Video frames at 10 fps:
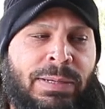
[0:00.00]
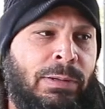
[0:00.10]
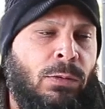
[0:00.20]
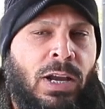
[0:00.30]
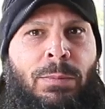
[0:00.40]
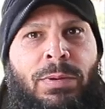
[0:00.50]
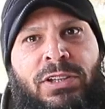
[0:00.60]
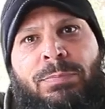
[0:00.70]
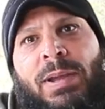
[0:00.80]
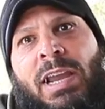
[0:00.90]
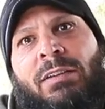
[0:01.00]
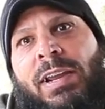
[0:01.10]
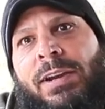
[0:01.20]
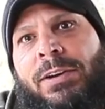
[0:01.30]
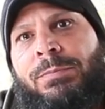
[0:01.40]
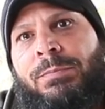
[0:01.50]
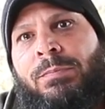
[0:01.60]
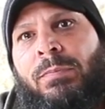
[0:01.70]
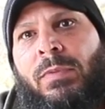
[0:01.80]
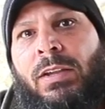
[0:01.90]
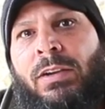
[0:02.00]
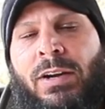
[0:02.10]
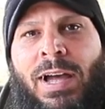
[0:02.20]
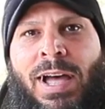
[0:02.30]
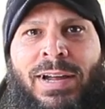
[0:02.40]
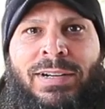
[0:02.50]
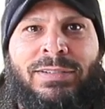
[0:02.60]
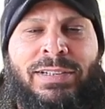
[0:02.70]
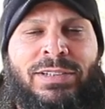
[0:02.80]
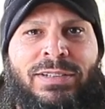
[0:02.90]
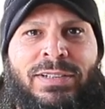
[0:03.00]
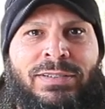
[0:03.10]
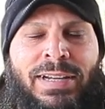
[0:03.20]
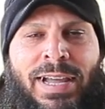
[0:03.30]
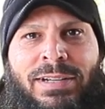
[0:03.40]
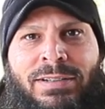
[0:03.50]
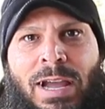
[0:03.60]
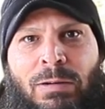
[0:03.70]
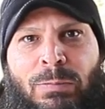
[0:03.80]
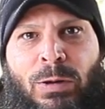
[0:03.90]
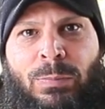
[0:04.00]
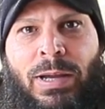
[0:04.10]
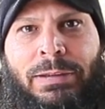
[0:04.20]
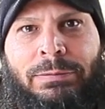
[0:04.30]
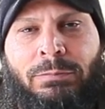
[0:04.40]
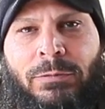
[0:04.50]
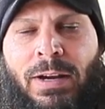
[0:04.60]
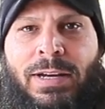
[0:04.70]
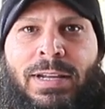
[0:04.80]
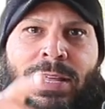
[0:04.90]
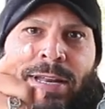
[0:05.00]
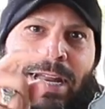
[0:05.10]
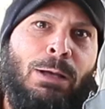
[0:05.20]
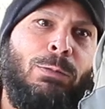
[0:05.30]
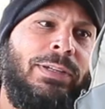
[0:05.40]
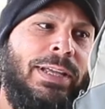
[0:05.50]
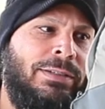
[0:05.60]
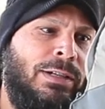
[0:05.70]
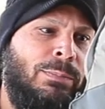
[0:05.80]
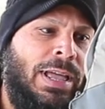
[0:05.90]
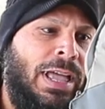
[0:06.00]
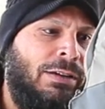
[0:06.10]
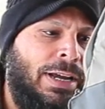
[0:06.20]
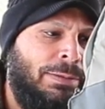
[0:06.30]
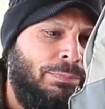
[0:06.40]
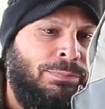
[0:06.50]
me walking with this bag right here, you're honestly just gonna say, hey, it's a guy with a book bag. All right, now we'll dig into the bag, all right?